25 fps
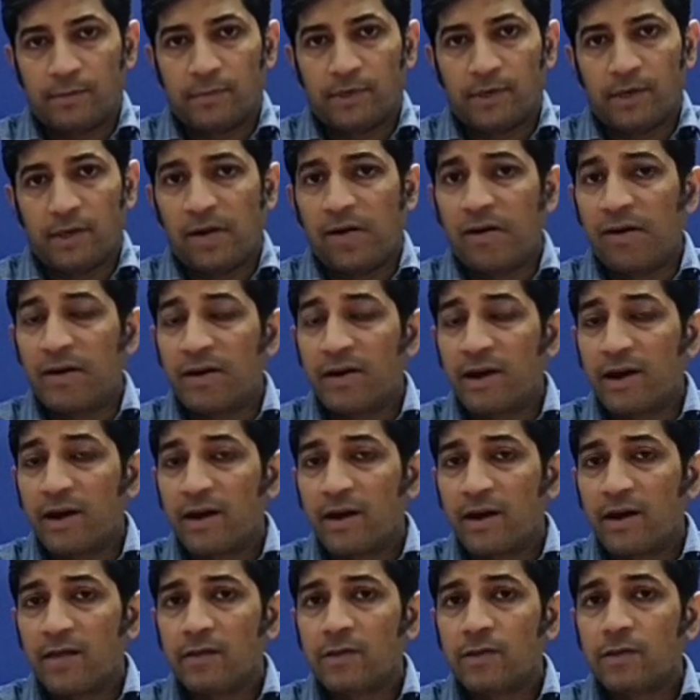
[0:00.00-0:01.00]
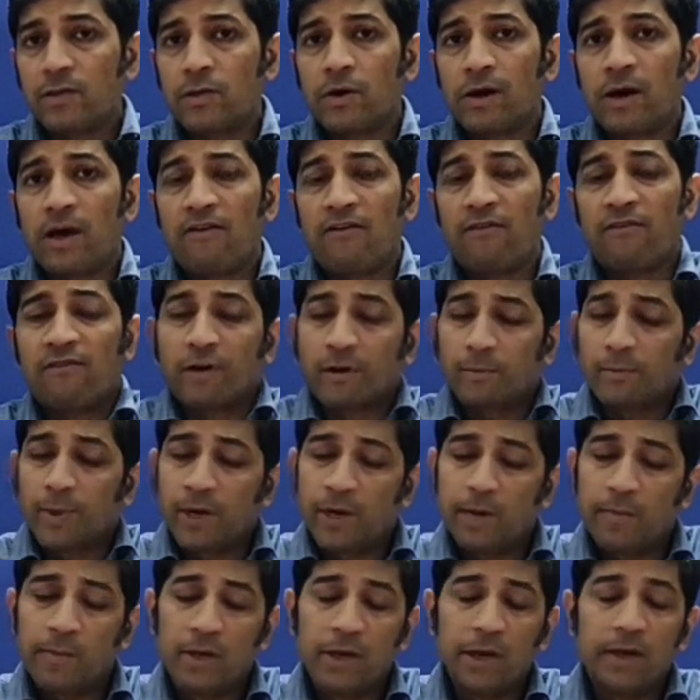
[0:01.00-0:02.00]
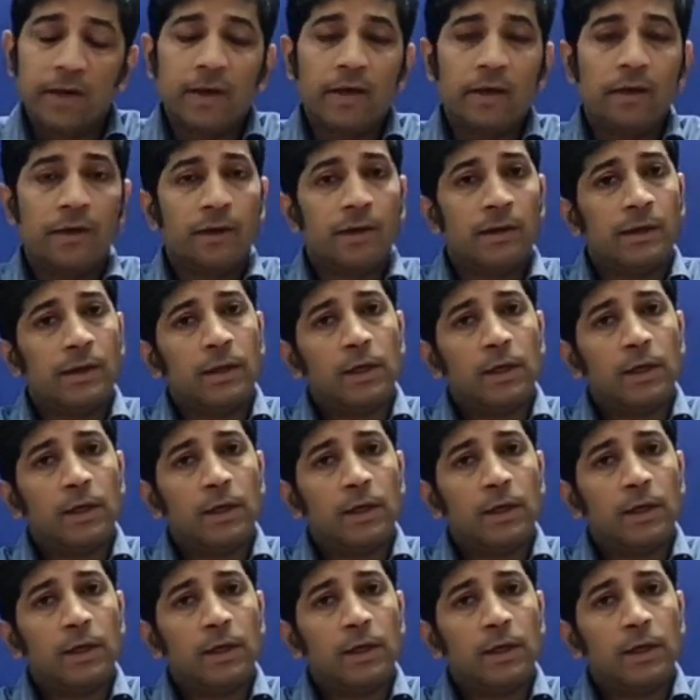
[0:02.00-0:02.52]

In written test you have verbal ability,